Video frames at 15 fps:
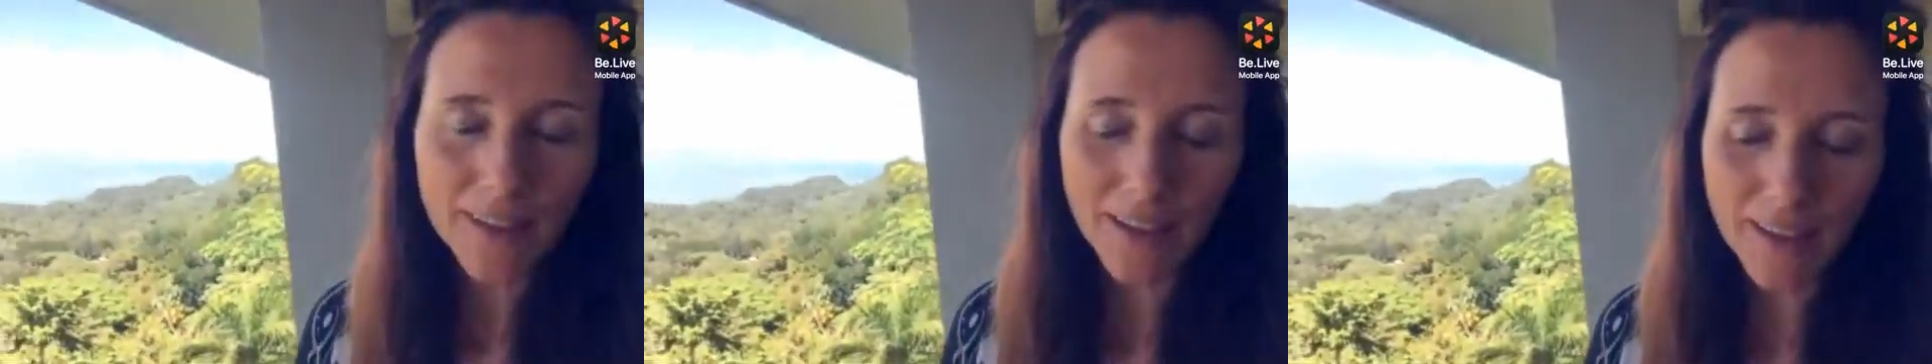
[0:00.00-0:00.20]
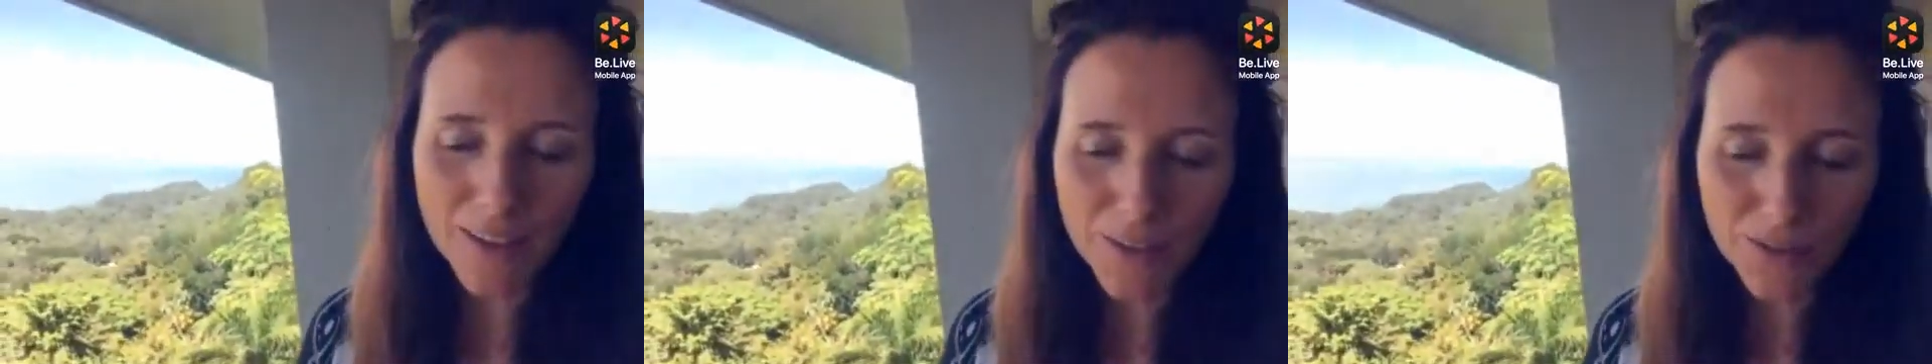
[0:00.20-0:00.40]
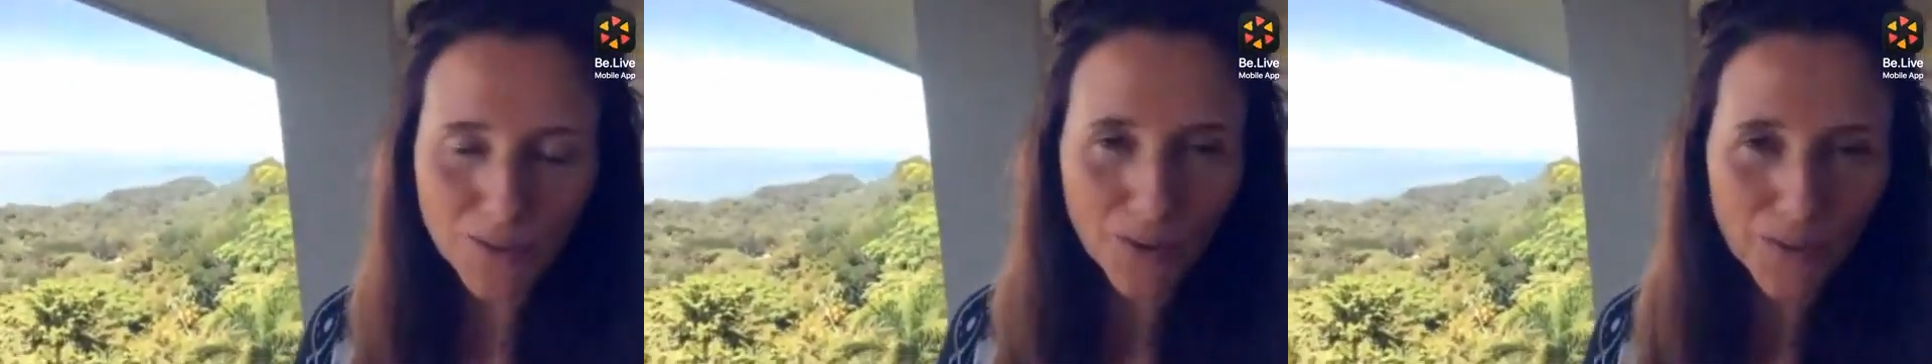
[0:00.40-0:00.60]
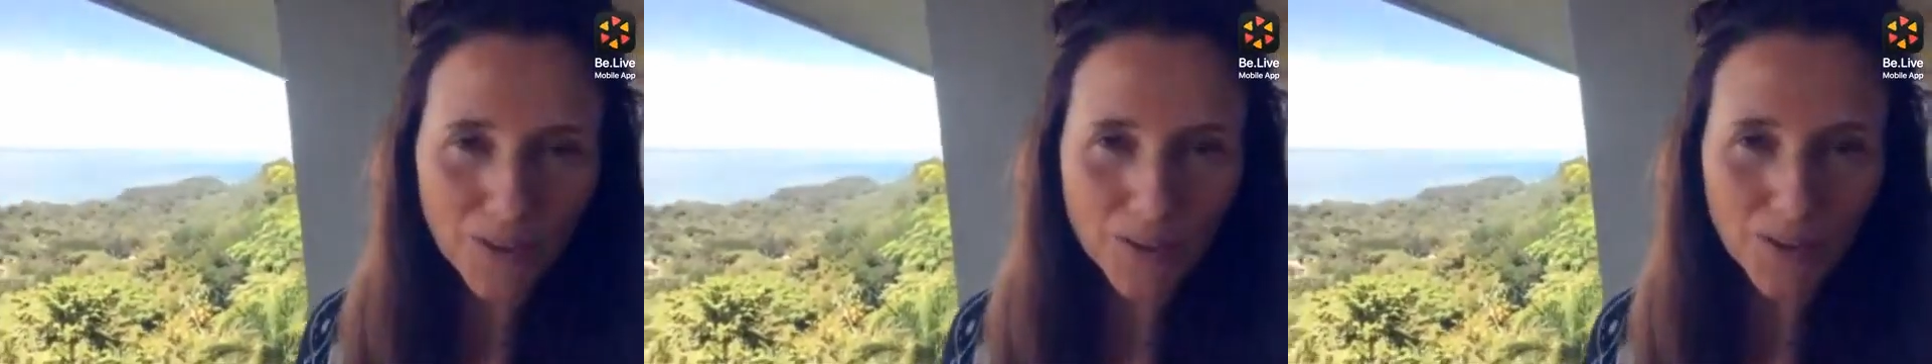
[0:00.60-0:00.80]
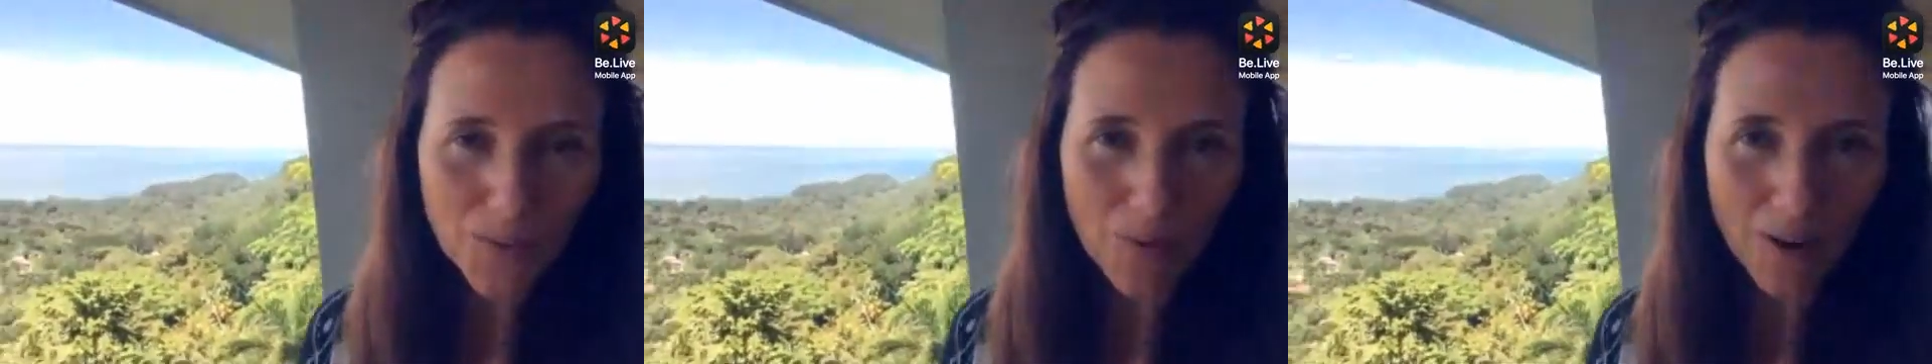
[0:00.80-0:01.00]
that you know
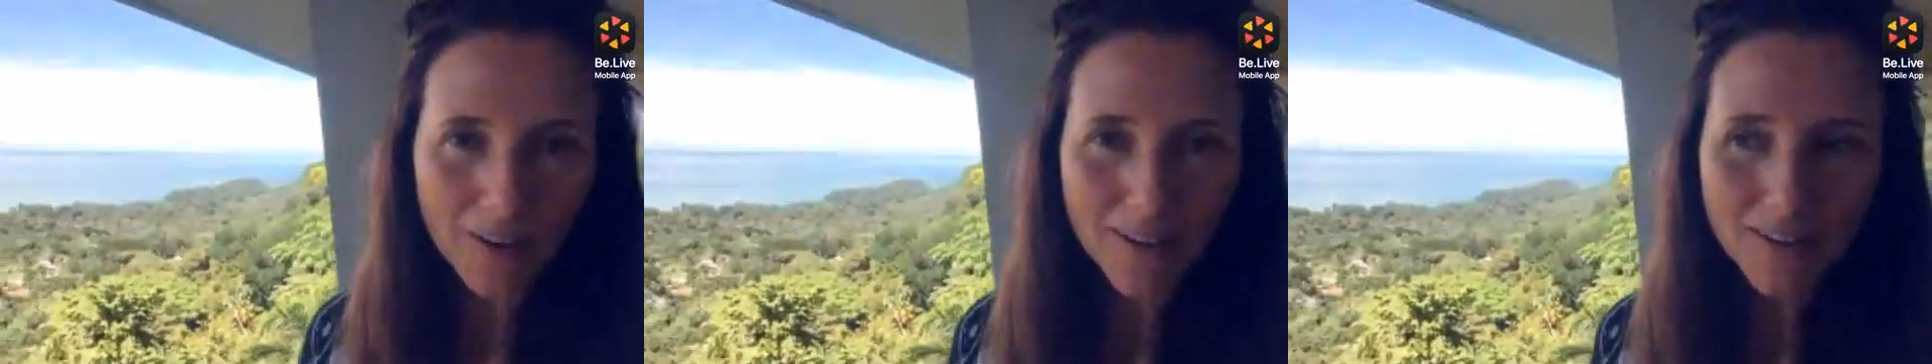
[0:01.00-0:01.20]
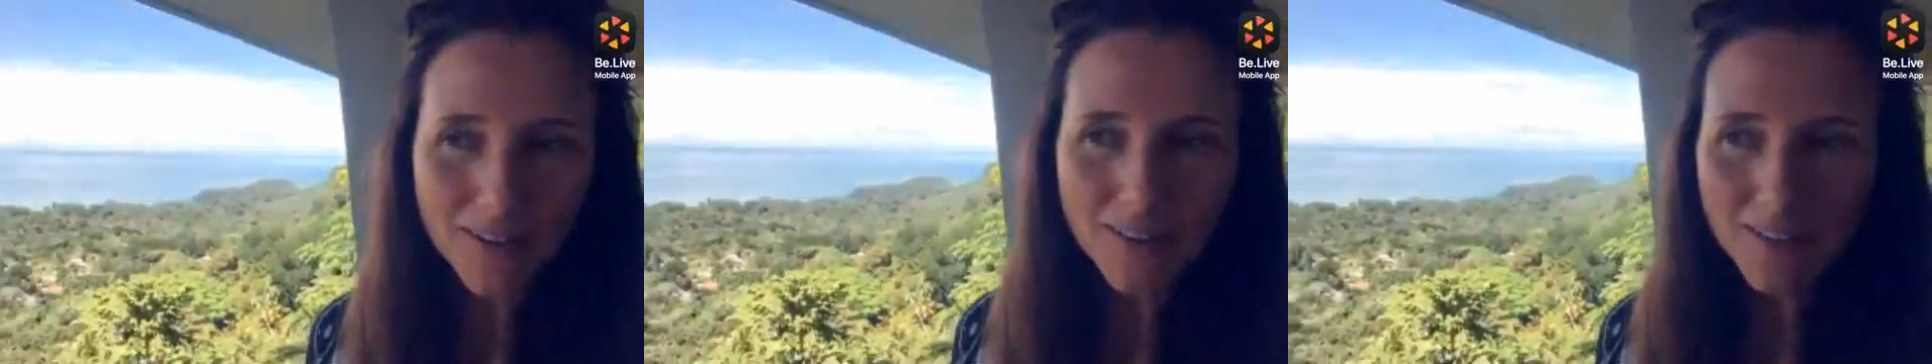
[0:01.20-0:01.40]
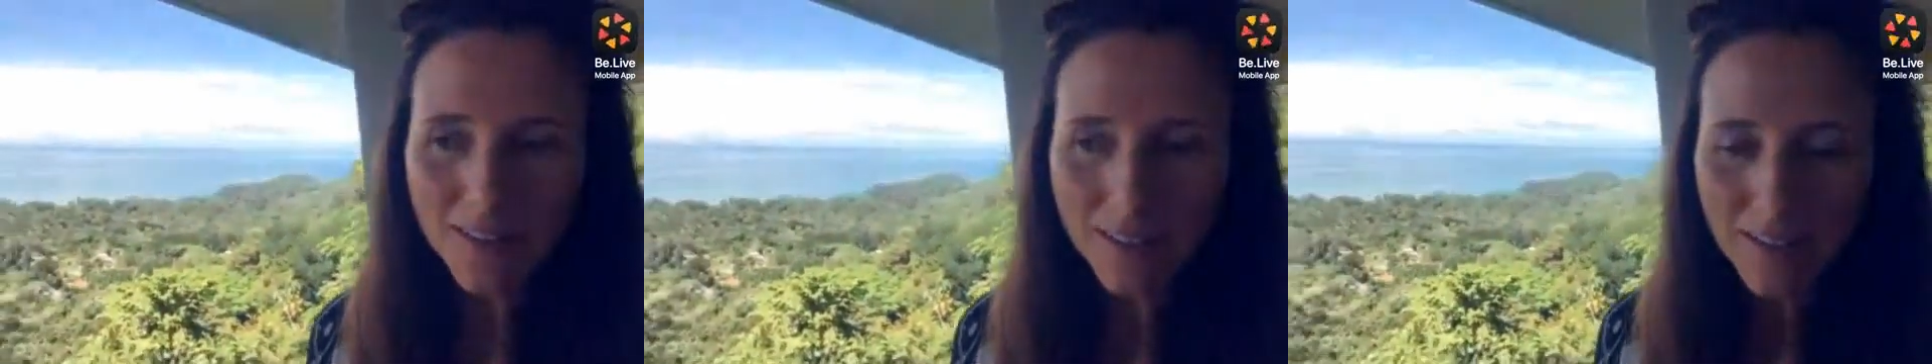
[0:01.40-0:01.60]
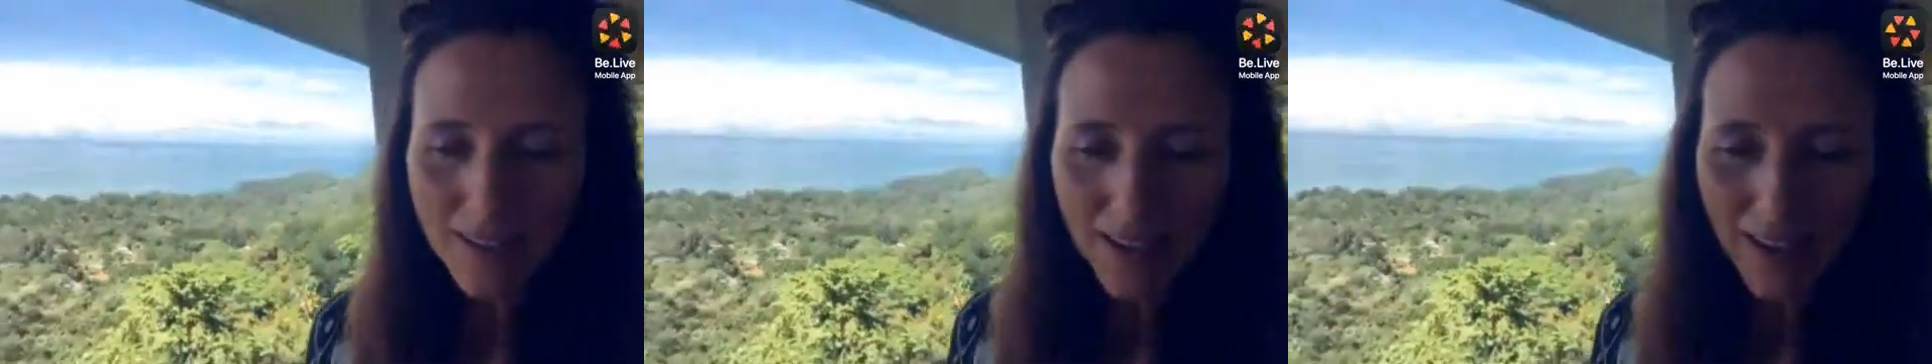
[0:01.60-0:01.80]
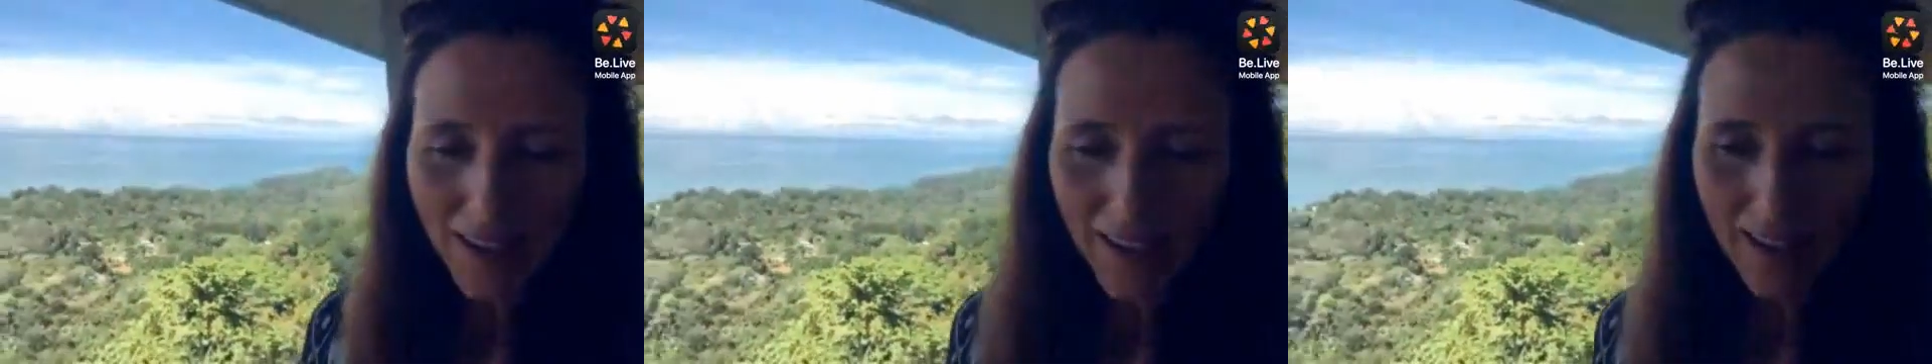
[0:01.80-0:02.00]
that you want.
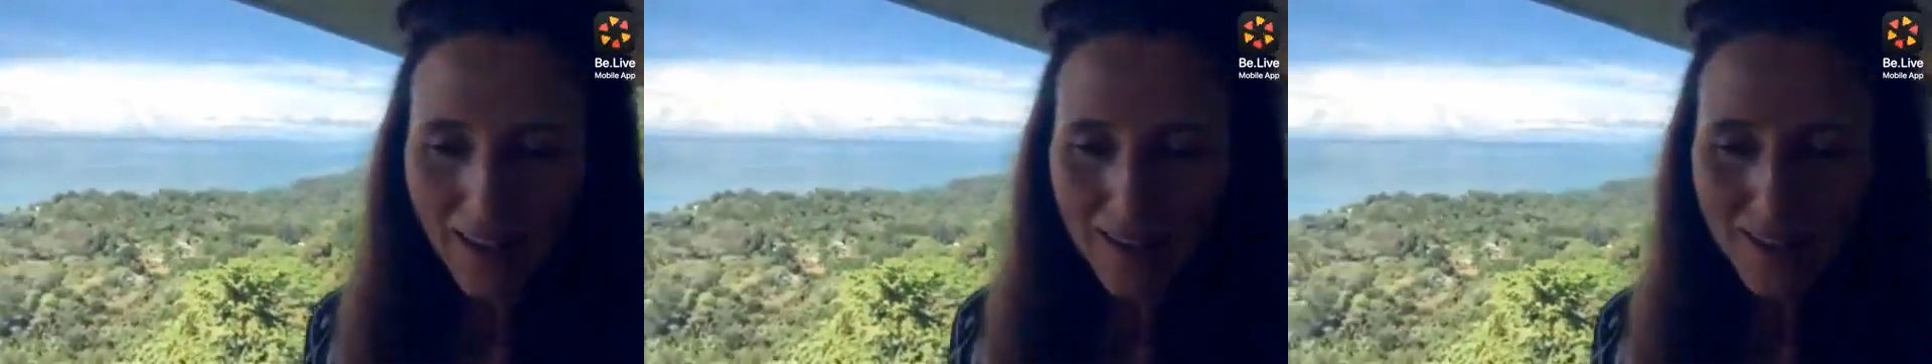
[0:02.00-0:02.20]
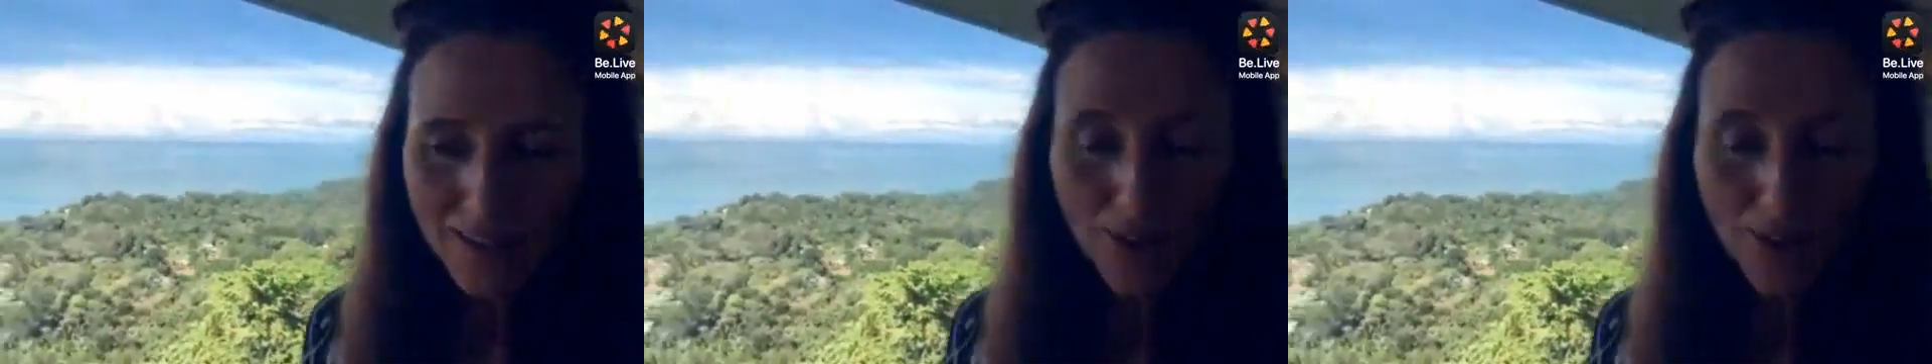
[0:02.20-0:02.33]
And